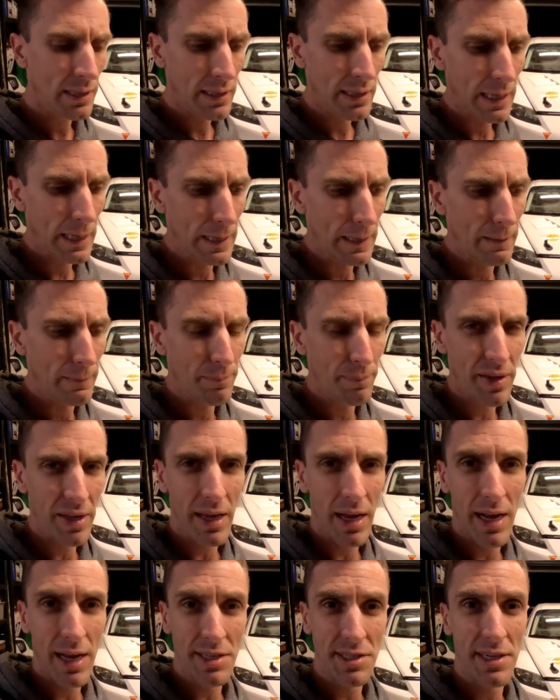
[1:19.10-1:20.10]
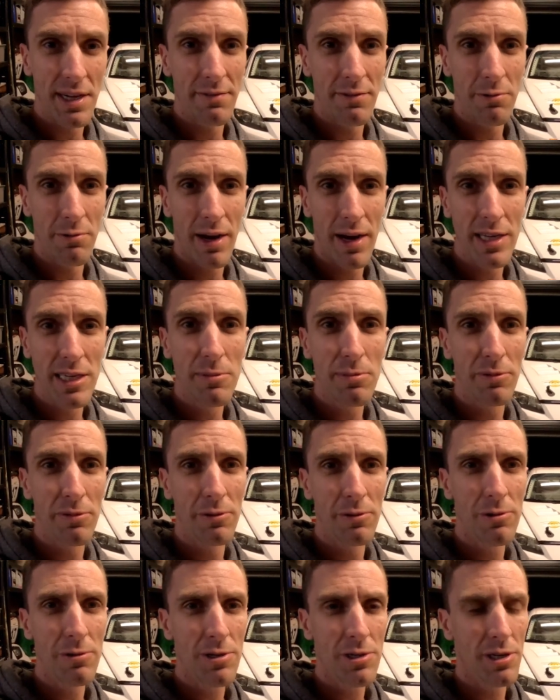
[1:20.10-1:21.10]
The car's never raced
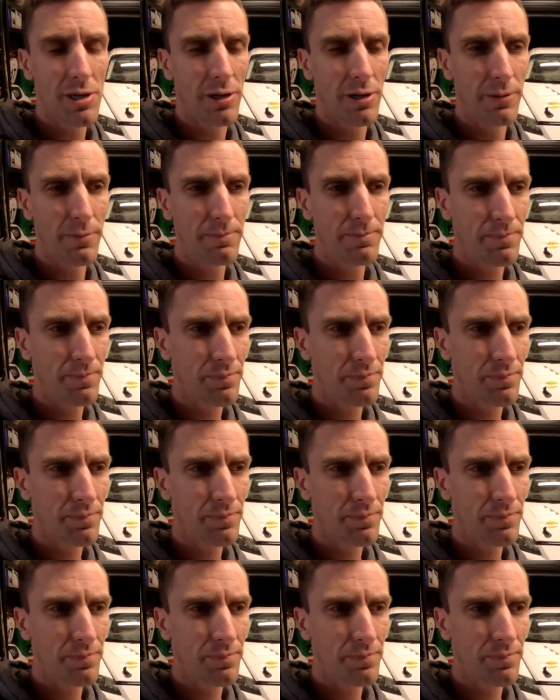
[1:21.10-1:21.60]
before, so